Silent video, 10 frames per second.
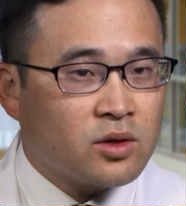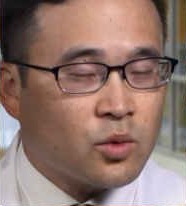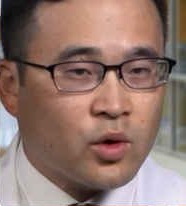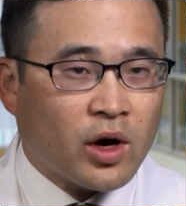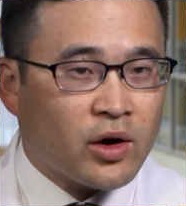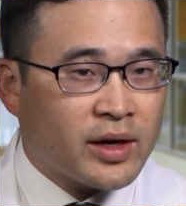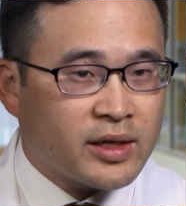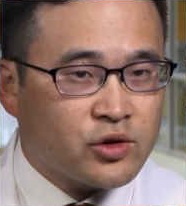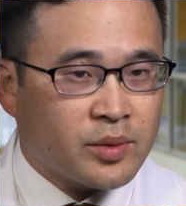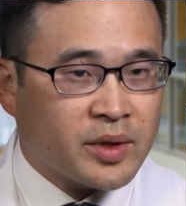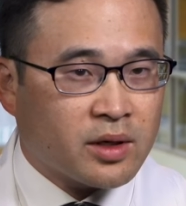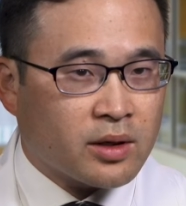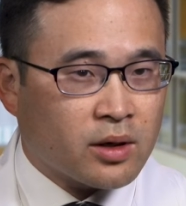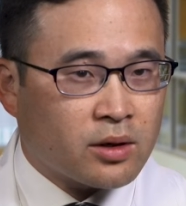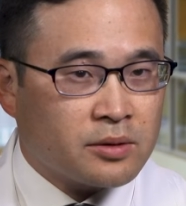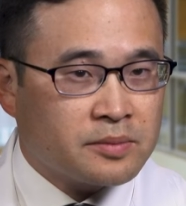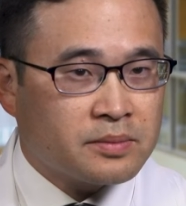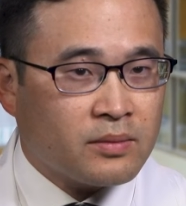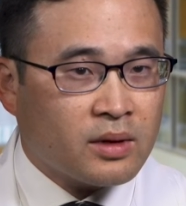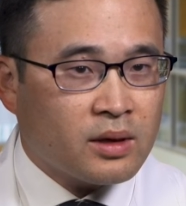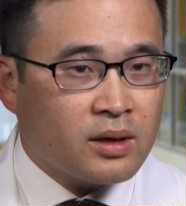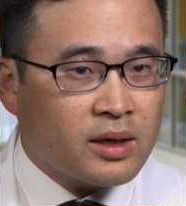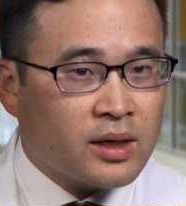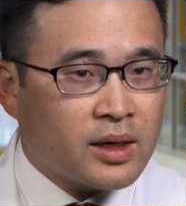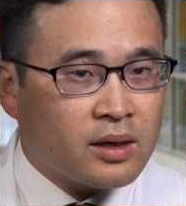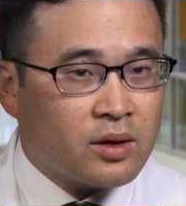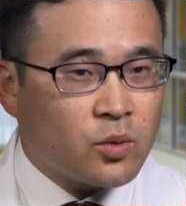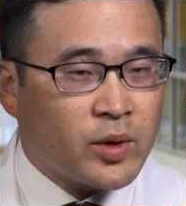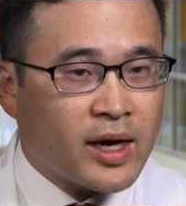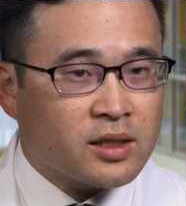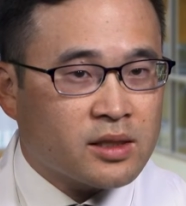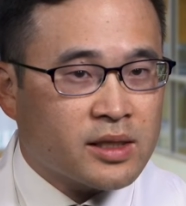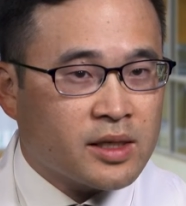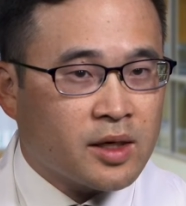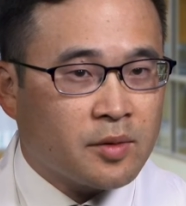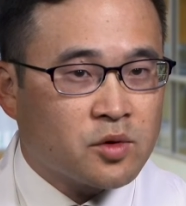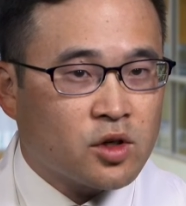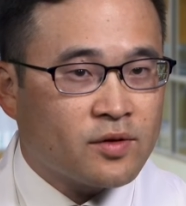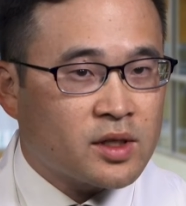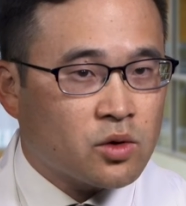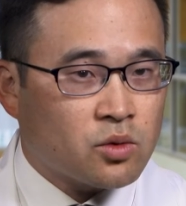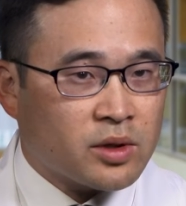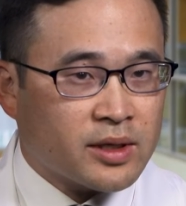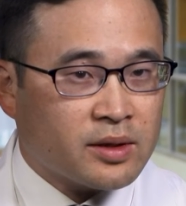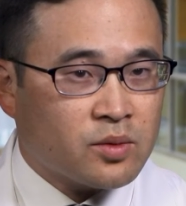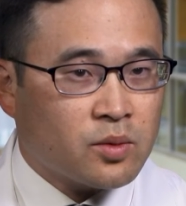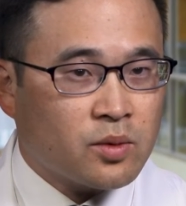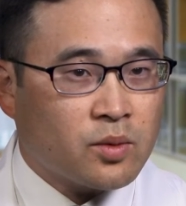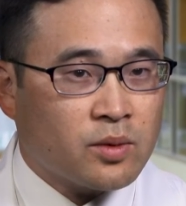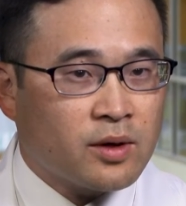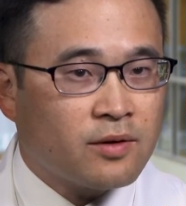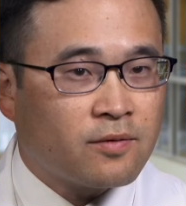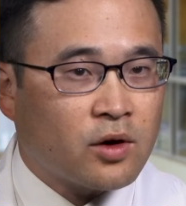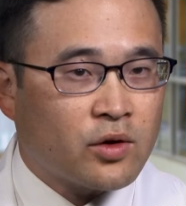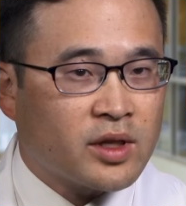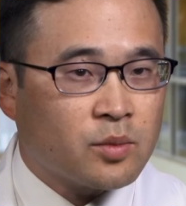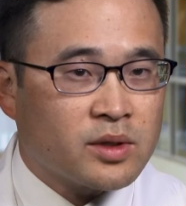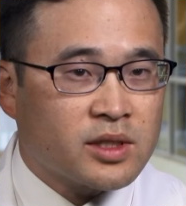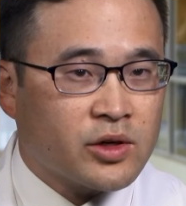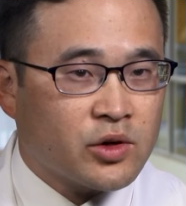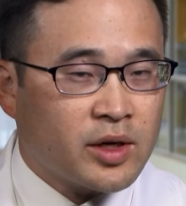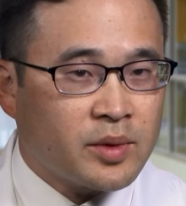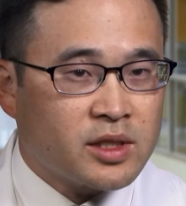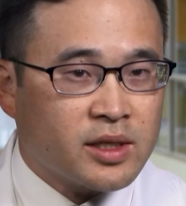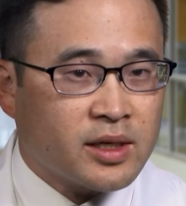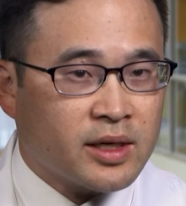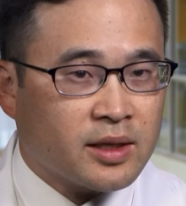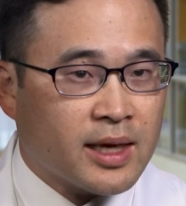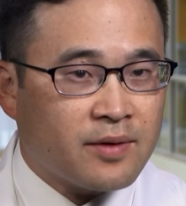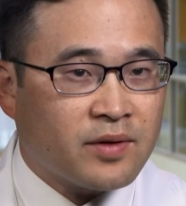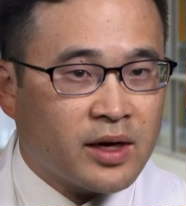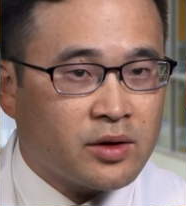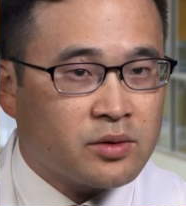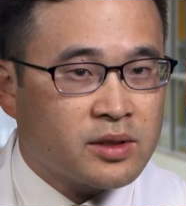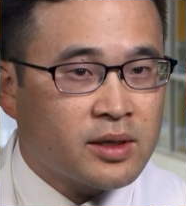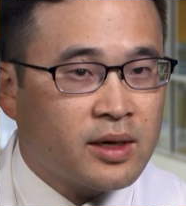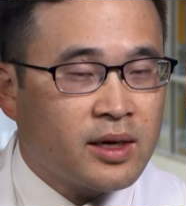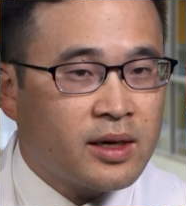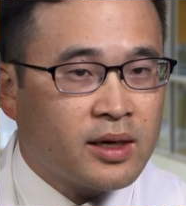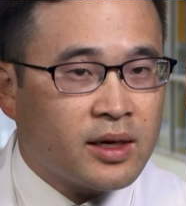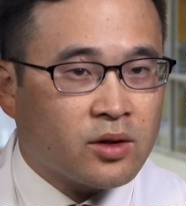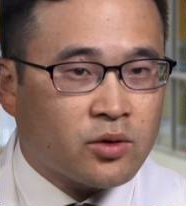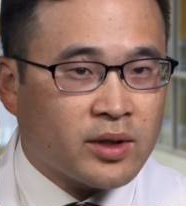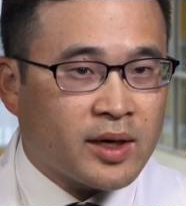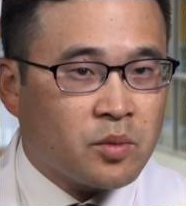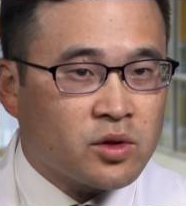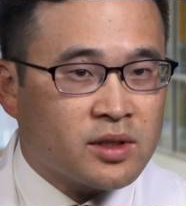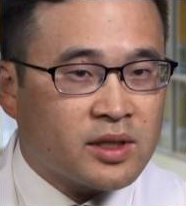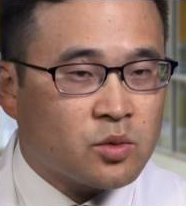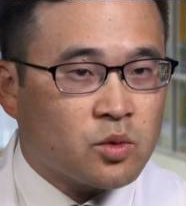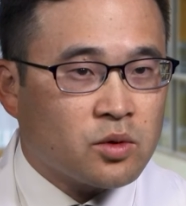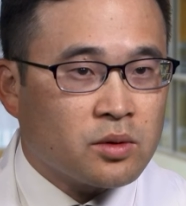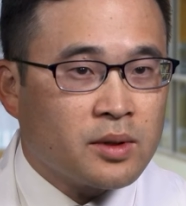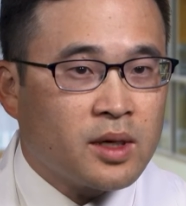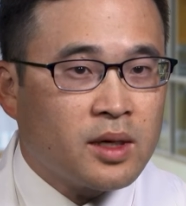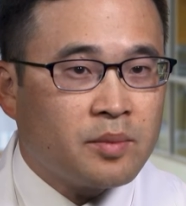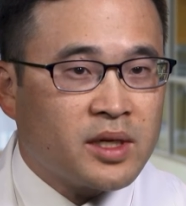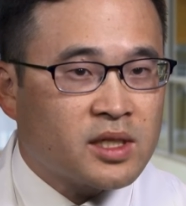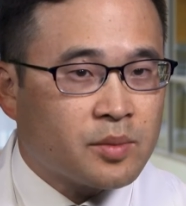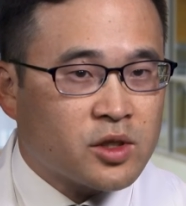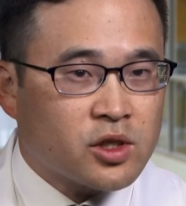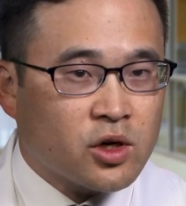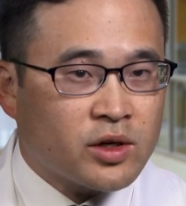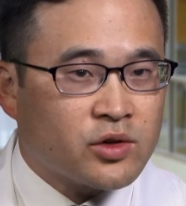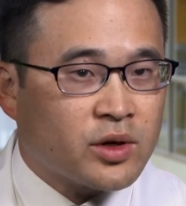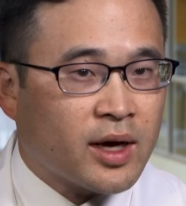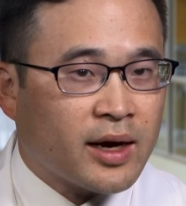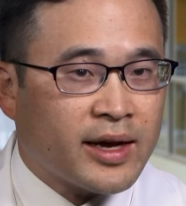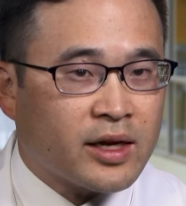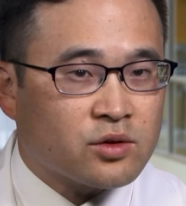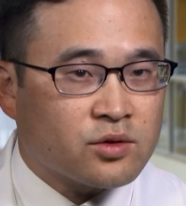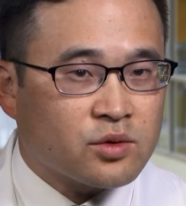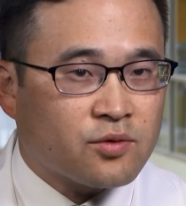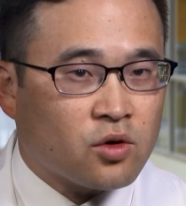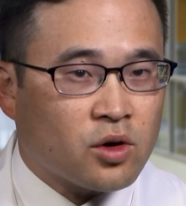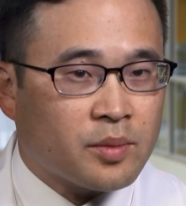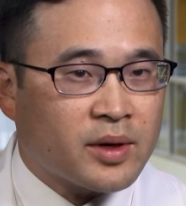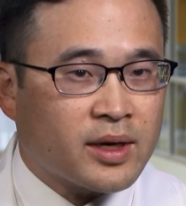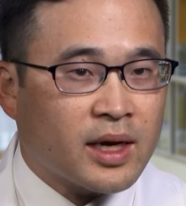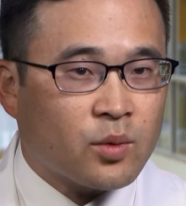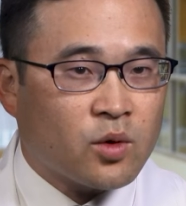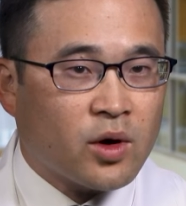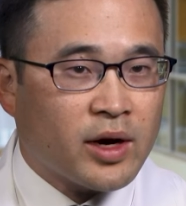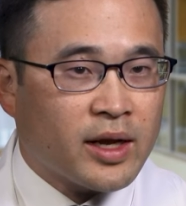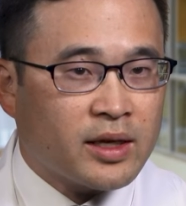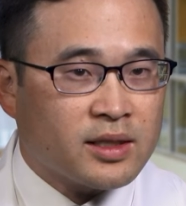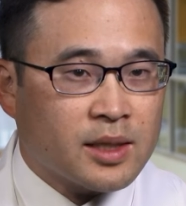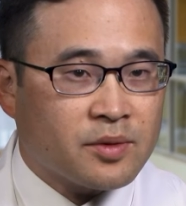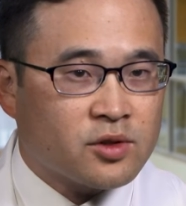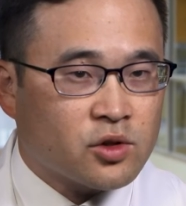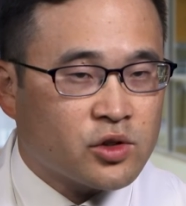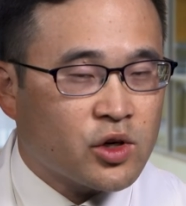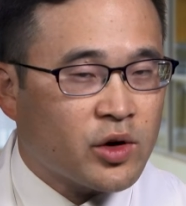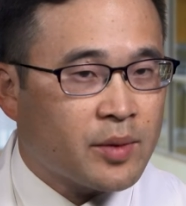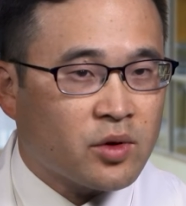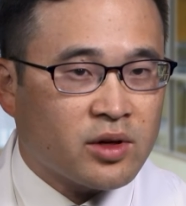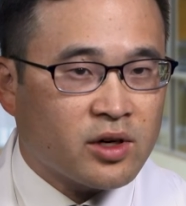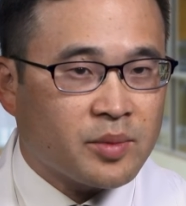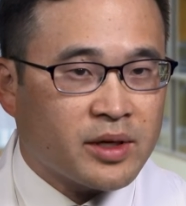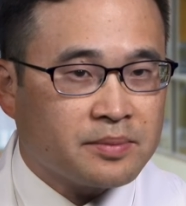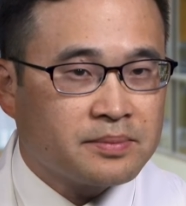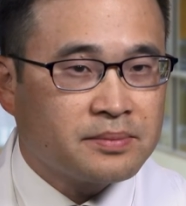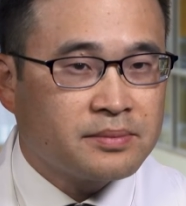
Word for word: don't require any treatment at all. We actually observe these only, following them with serial imaging and lab values, and learn that most of these will basically mature into a non-cancerous form and not require any type of surgery or chemotherapy.